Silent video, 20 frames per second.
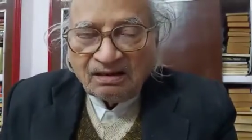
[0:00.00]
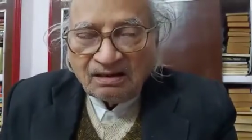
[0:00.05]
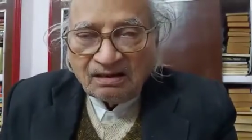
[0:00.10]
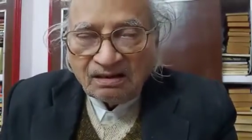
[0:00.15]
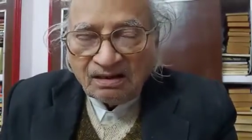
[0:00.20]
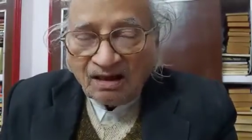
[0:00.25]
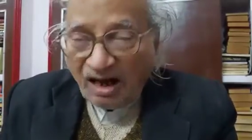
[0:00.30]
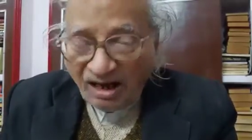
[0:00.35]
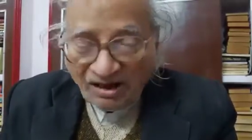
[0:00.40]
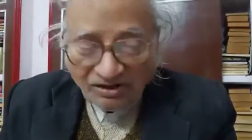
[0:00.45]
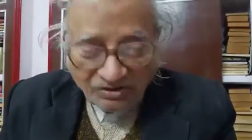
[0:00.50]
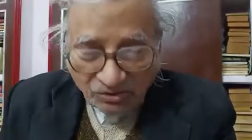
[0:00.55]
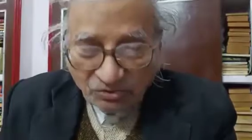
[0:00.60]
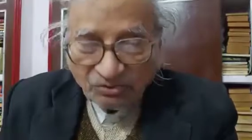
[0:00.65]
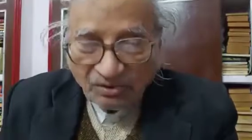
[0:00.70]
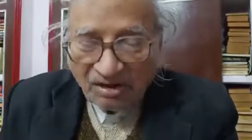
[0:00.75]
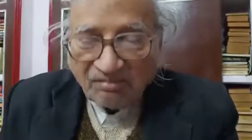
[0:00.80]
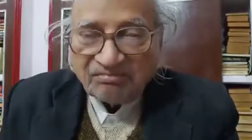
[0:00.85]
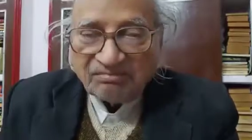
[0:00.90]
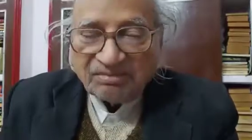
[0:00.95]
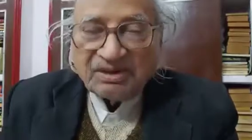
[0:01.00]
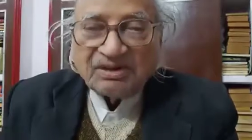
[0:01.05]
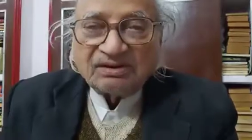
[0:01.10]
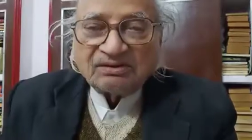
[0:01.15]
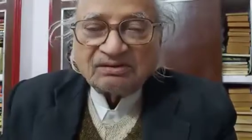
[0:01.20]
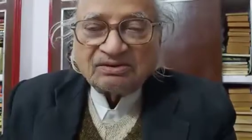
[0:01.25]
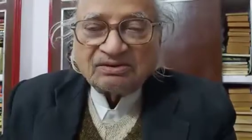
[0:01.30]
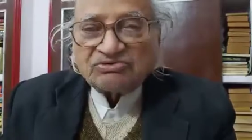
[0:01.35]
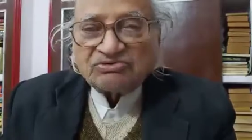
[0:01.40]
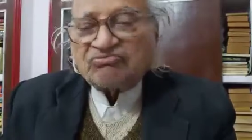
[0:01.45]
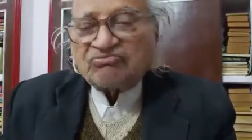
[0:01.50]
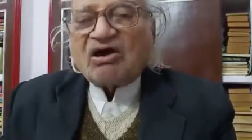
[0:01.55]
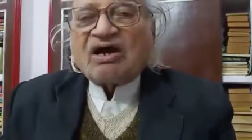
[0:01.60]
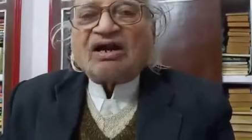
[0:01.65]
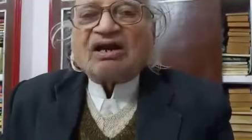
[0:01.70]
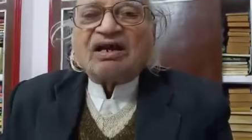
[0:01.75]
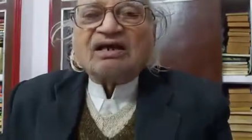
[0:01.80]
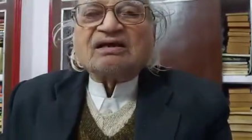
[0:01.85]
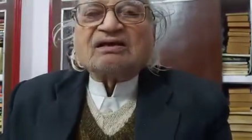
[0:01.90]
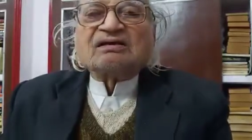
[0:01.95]
I too have been
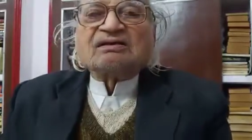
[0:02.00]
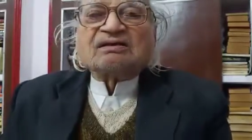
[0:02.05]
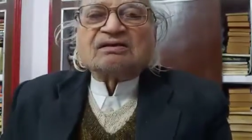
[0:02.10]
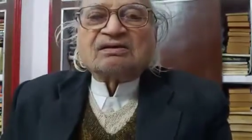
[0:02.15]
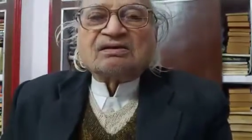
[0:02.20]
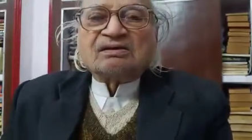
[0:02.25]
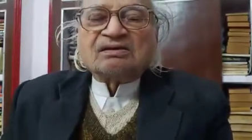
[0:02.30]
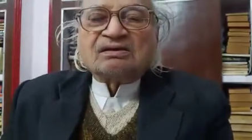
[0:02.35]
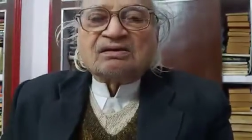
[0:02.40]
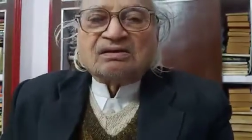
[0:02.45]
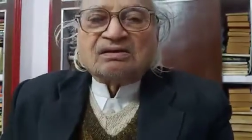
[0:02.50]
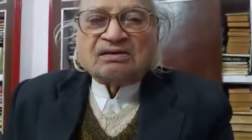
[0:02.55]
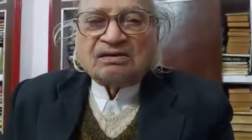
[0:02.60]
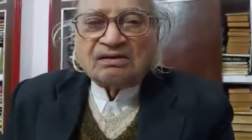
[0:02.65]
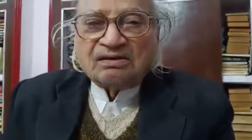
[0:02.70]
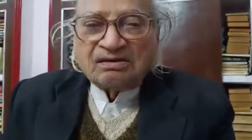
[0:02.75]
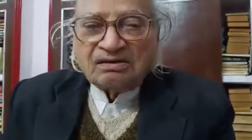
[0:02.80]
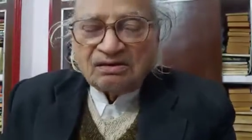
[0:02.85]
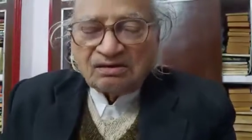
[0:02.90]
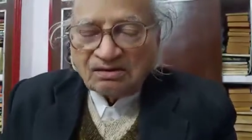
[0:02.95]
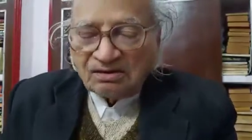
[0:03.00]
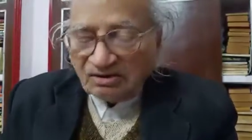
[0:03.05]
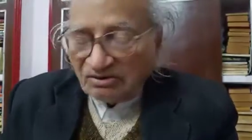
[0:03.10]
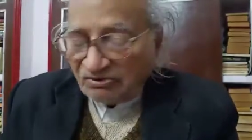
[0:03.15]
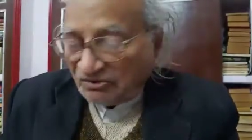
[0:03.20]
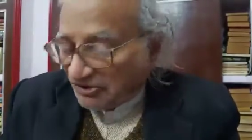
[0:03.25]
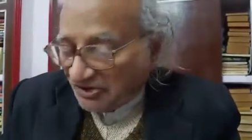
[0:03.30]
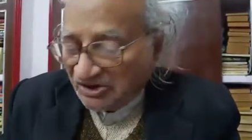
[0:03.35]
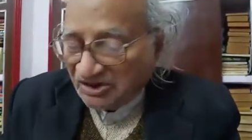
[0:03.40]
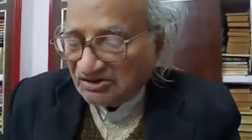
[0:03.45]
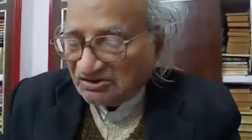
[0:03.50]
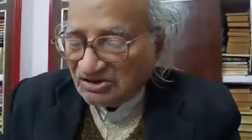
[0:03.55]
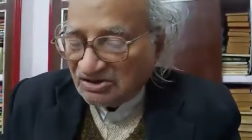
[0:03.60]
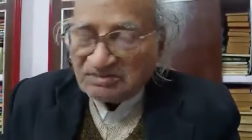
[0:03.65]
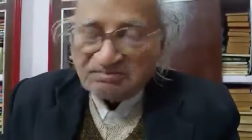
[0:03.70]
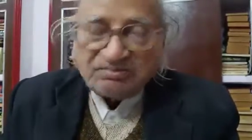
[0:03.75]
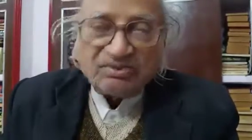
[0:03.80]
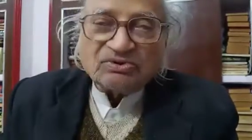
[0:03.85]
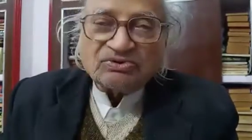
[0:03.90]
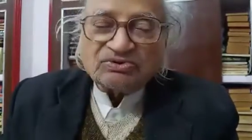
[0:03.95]
struggling, reading these
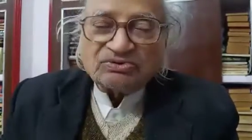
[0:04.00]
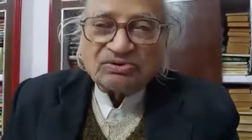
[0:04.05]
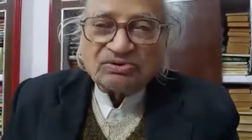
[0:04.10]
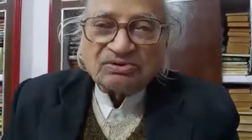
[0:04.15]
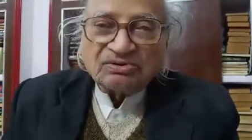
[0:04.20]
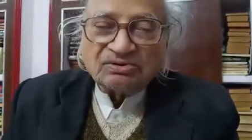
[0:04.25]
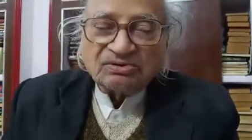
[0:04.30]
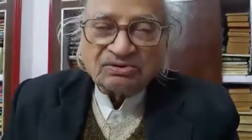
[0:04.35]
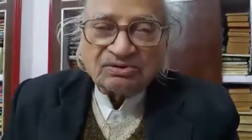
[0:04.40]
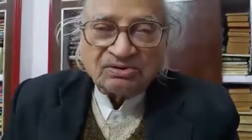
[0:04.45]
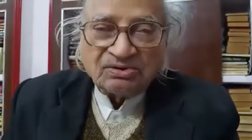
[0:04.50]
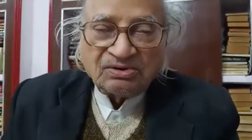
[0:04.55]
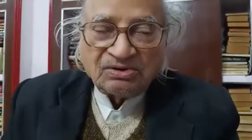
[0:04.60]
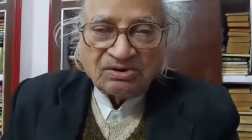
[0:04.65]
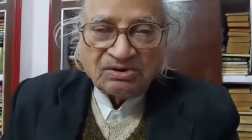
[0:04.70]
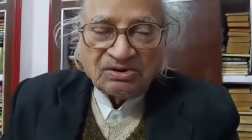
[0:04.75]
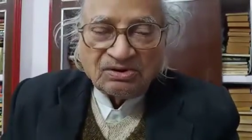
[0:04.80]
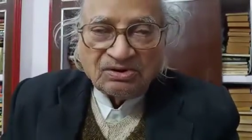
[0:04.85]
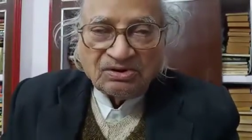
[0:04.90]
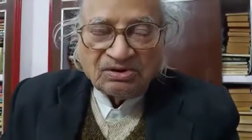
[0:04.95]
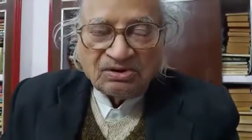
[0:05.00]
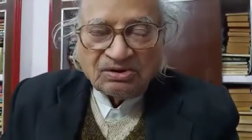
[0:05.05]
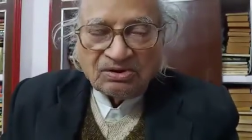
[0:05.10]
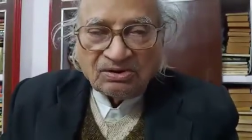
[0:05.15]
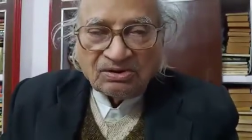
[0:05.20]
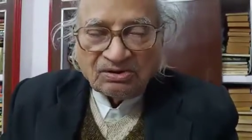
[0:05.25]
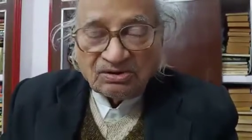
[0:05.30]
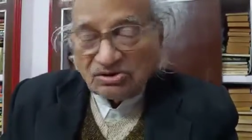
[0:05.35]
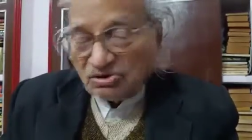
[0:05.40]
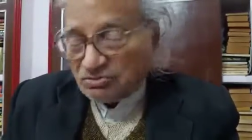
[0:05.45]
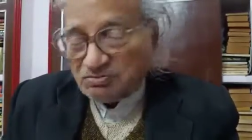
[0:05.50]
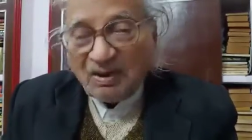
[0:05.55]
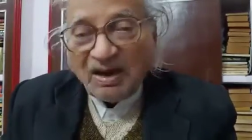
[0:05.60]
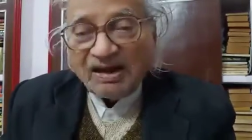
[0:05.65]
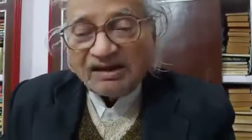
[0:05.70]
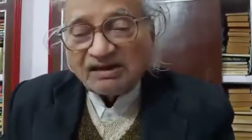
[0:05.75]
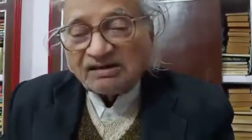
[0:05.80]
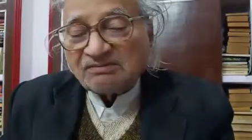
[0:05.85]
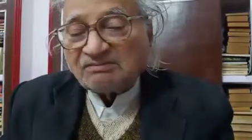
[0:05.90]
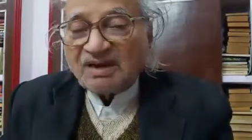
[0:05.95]
books,
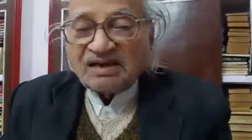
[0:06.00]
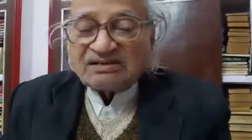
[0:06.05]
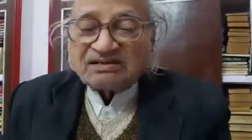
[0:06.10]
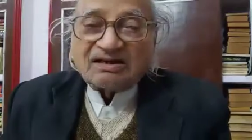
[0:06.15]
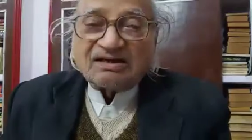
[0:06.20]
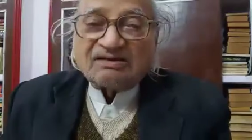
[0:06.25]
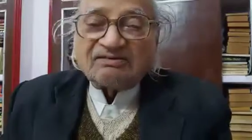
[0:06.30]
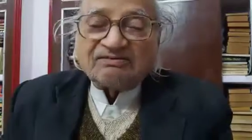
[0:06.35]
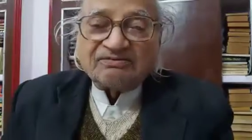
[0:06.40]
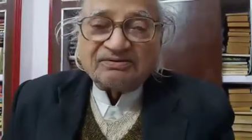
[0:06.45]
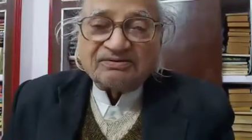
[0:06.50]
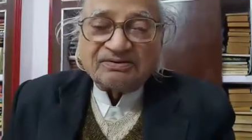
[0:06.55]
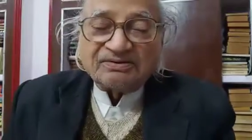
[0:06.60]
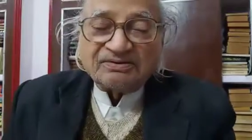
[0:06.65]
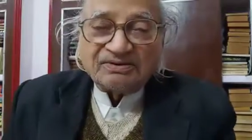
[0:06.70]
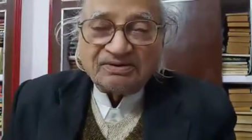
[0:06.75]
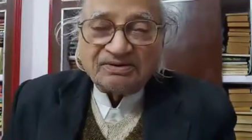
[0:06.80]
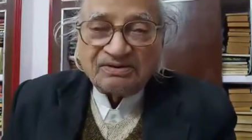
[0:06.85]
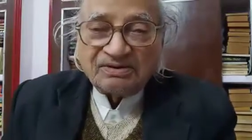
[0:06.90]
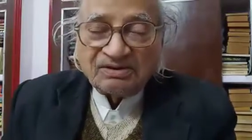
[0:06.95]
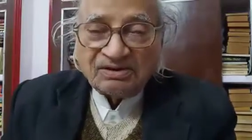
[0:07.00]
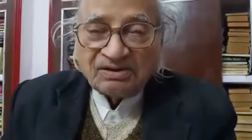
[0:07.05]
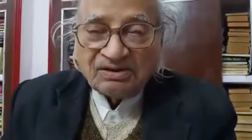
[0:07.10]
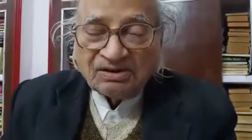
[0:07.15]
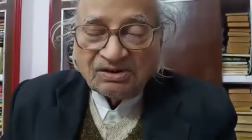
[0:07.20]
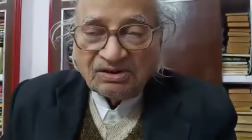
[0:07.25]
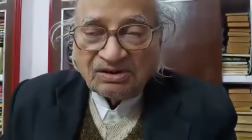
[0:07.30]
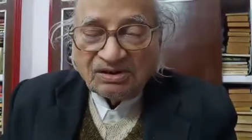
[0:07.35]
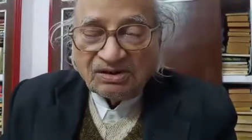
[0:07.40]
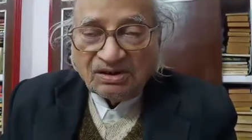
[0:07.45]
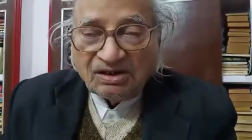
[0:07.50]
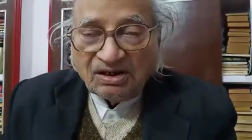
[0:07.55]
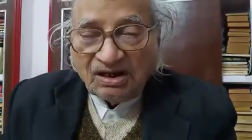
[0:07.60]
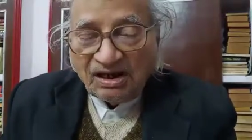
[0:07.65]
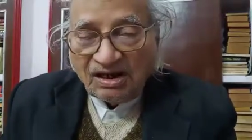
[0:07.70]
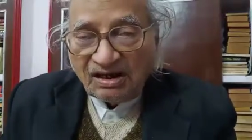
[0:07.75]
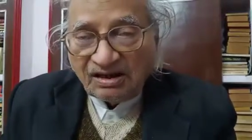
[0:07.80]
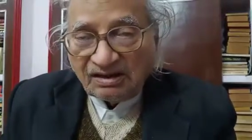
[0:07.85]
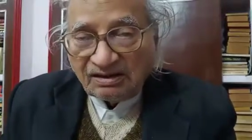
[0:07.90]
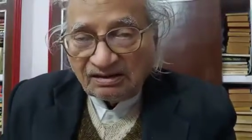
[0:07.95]
inspiring myself,
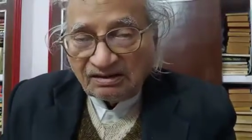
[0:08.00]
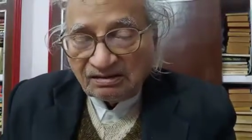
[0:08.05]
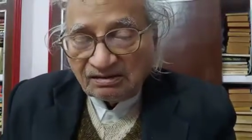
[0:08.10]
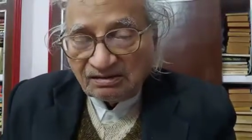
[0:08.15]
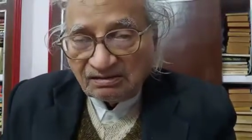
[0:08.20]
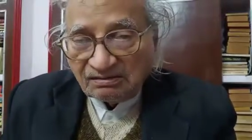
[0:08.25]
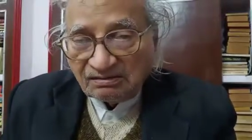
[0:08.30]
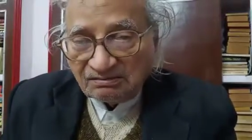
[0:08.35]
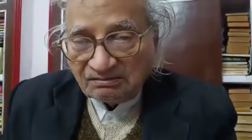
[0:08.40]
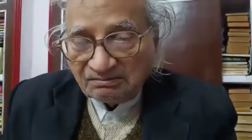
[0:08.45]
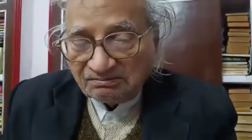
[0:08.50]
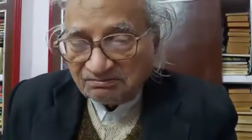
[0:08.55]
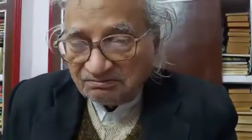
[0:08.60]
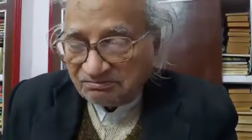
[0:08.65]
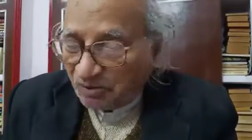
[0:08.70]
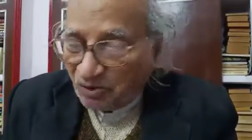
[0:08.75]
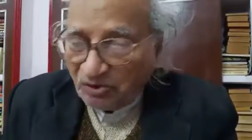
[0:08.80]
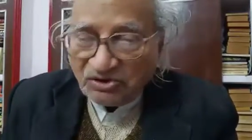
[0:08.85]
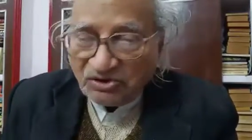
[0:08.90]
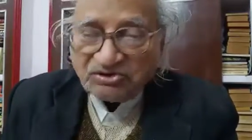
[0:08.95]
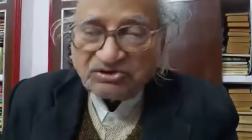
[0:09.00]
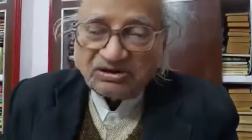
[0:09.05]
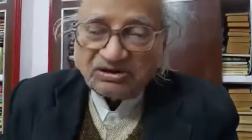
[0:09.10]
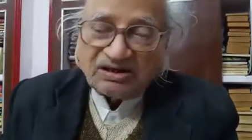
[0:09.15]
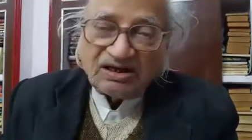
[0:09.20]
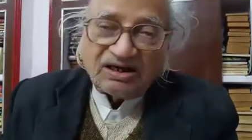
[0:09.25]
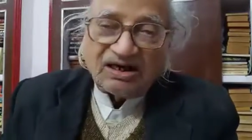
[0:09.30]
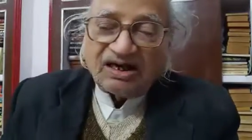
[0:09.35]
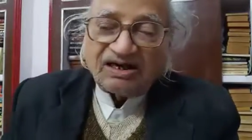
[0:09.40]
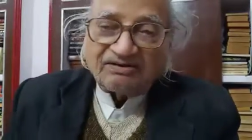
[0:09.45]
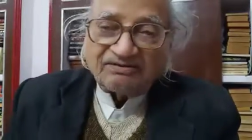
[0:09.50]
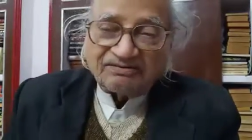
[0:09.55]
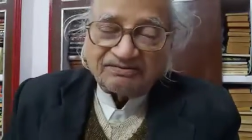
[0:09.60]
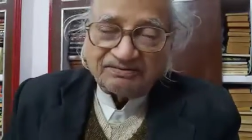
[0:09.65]
and progressing in life.